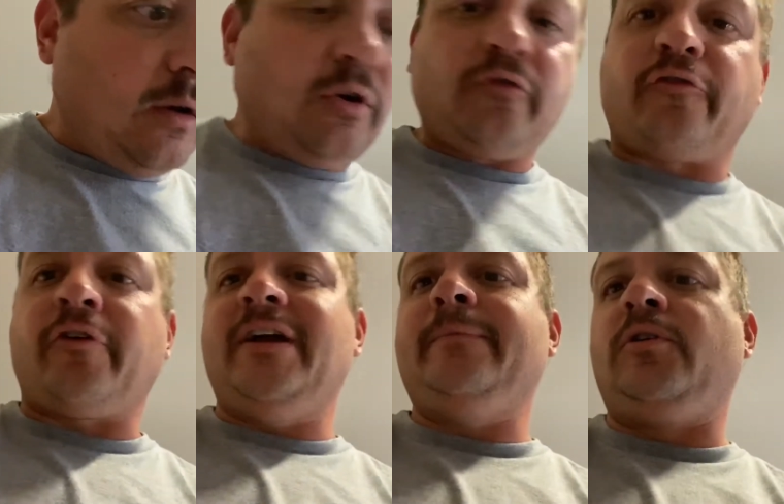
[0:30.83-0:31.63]

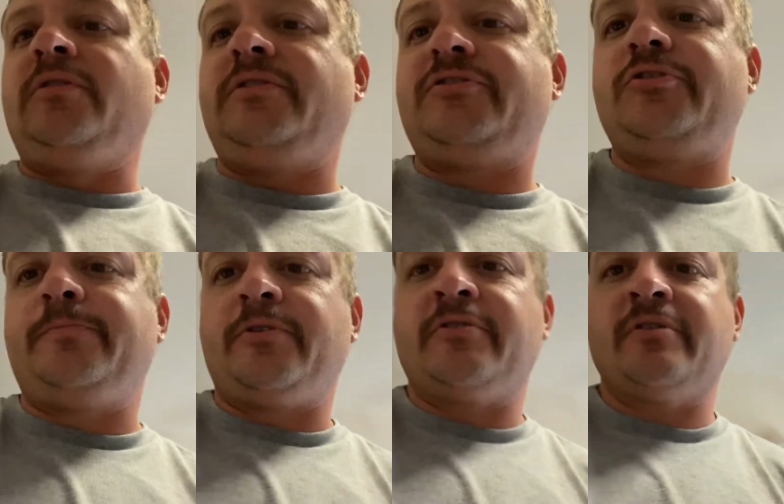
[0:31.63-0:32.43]

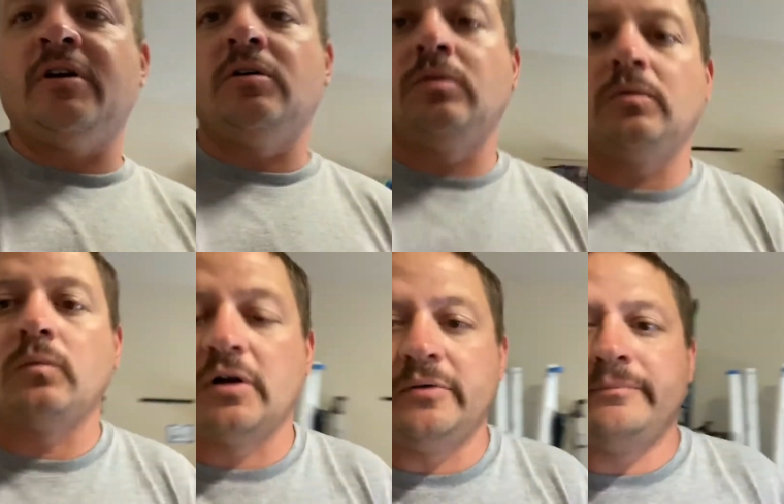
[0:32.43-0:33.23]
Frabill Grow
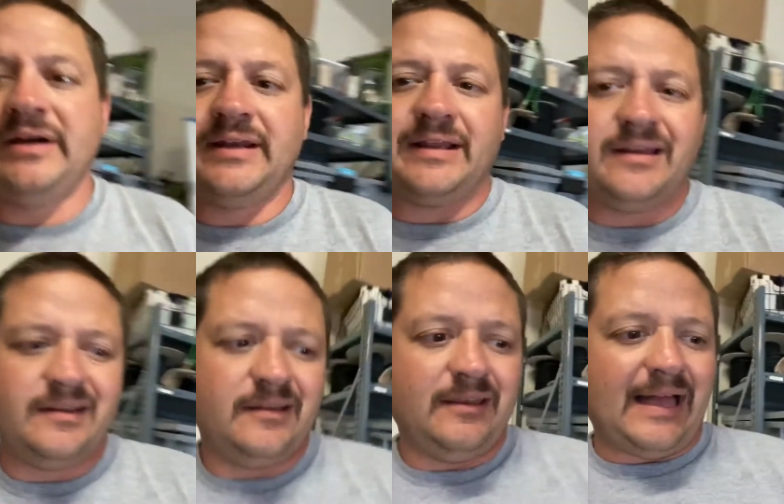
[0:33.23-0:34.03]
worm bedding.
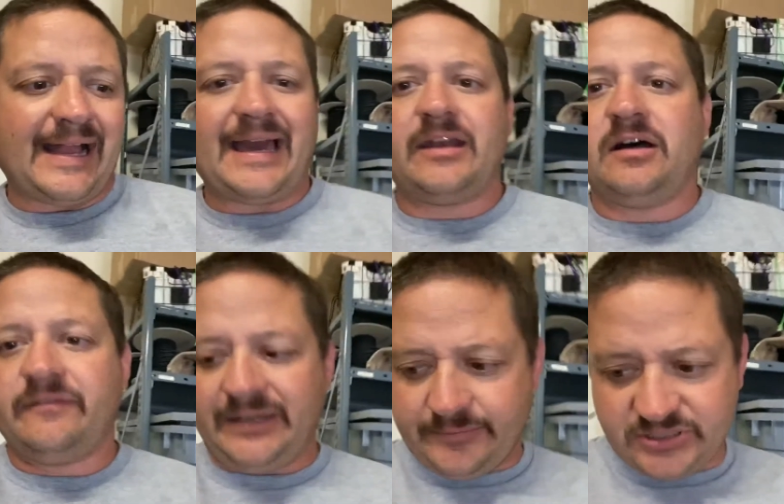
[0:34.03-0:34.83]
I got it off
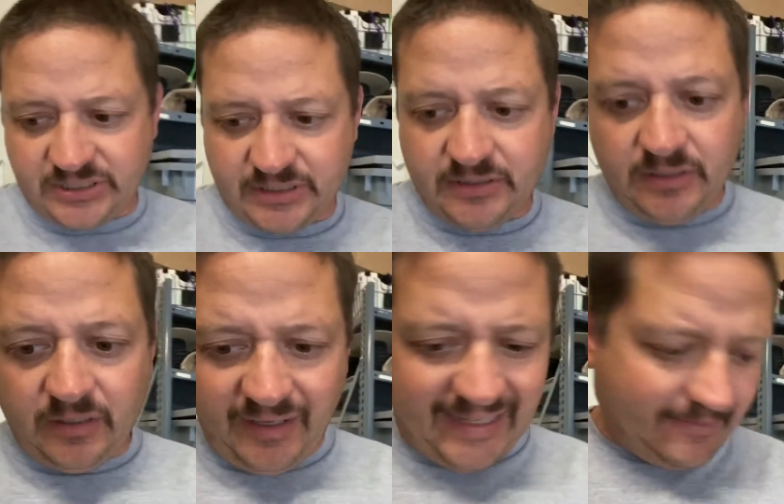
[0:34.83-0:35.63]
Amazon
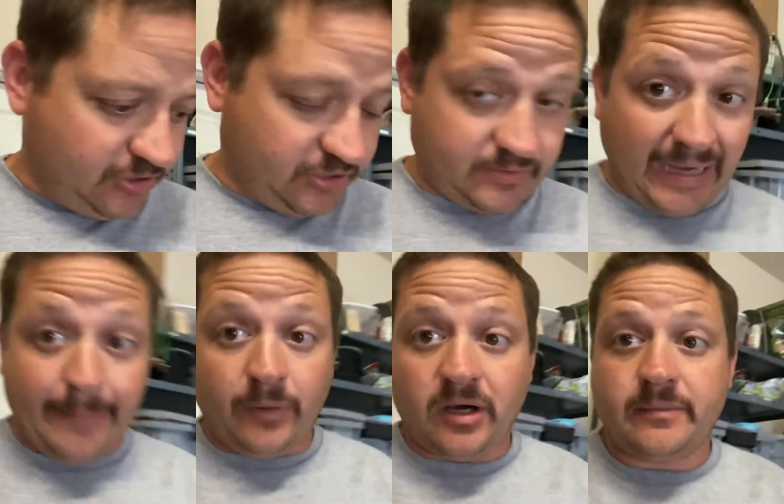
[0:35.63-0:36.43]
and I was just, I
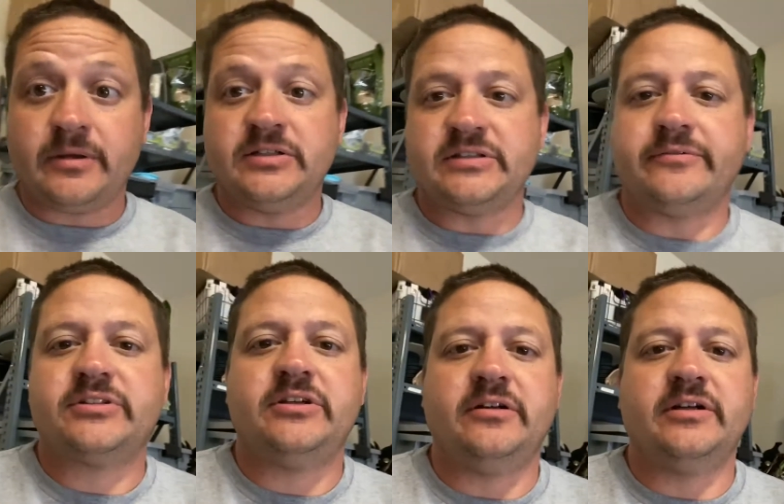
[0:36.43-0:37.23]
bought it because I was
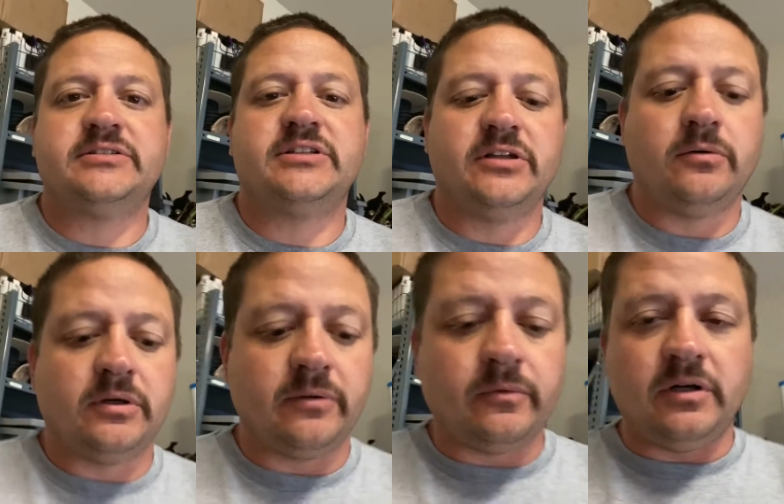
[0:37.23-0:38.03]
curious to know what
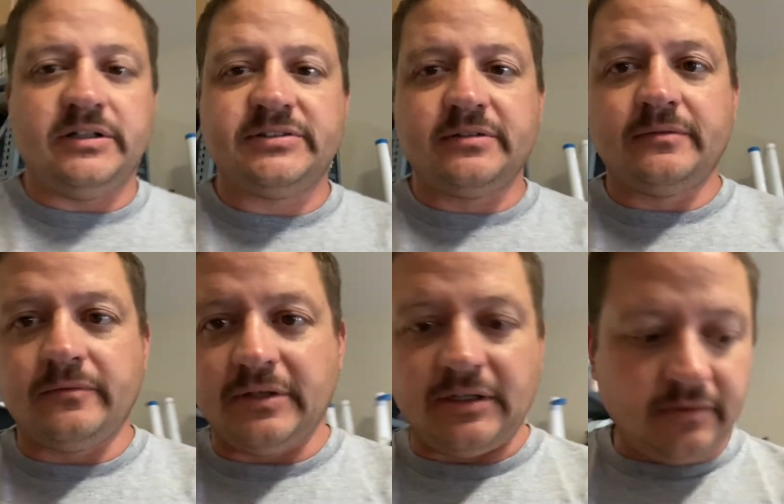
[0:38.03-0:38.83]
it was.
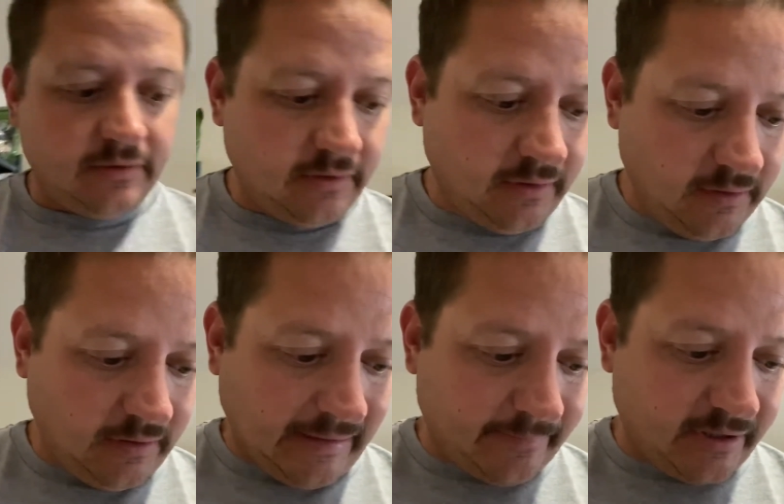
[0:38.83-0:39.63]
Well,
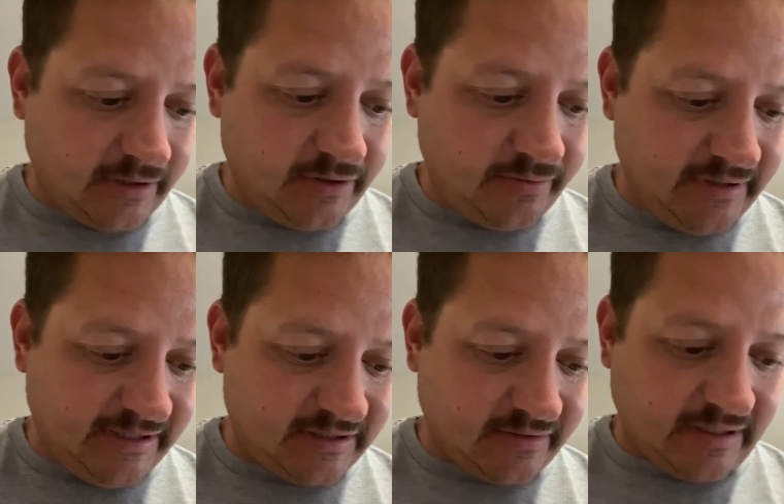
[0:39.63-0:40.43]
I'm going to do
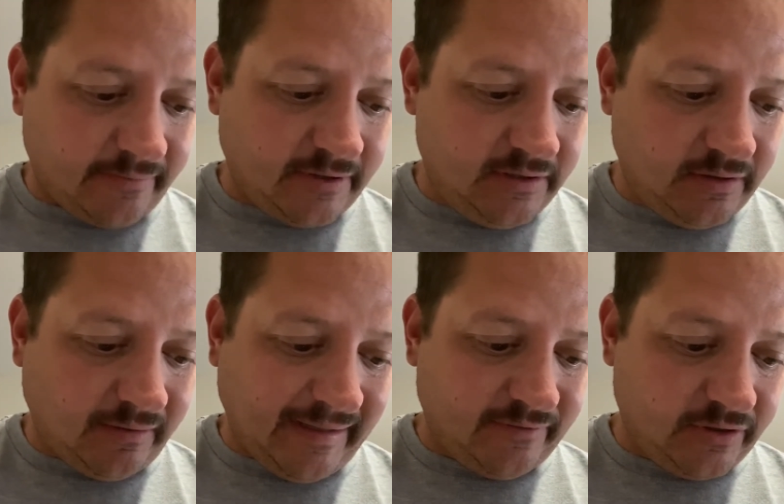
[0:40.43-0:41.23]
this so that way you don't
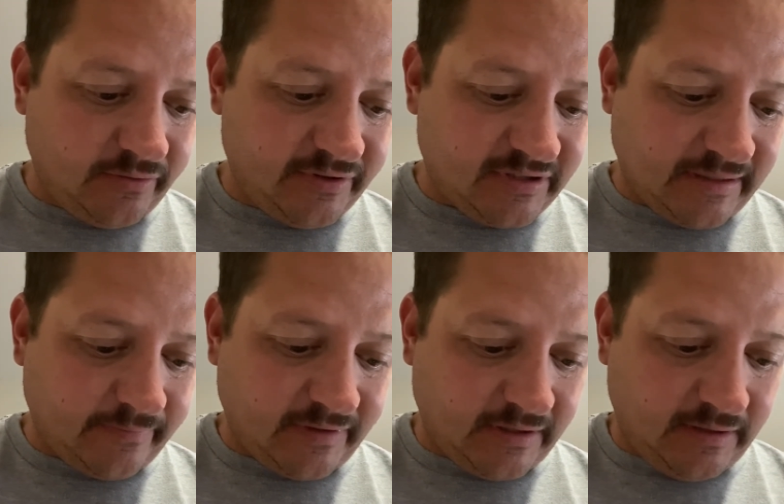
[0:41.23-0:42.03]
have to do the same
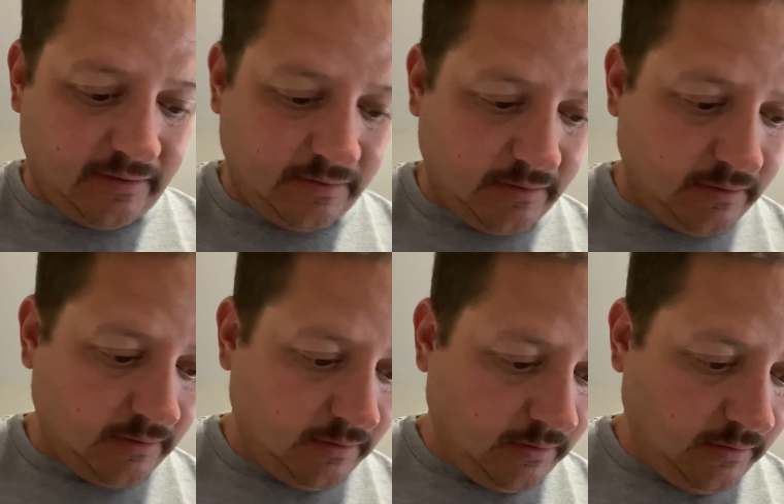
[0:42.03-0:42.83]
thing.
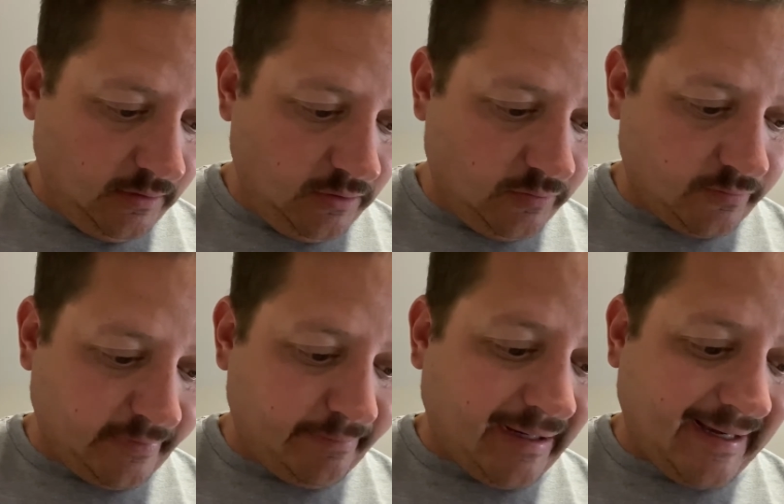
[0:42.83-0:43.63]
You won't be
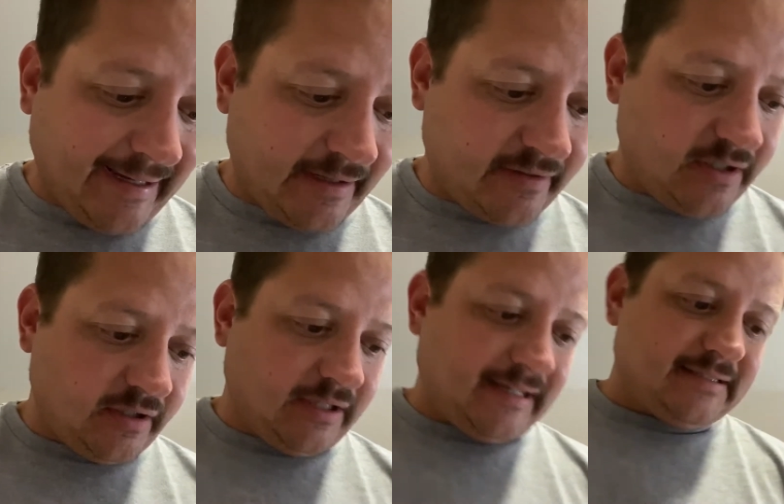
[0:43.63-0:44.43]
buying out of
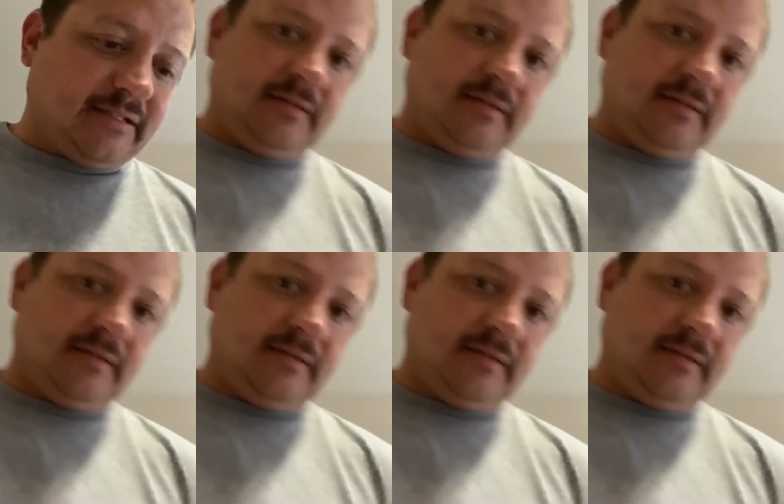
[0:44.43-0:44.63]
curiosity.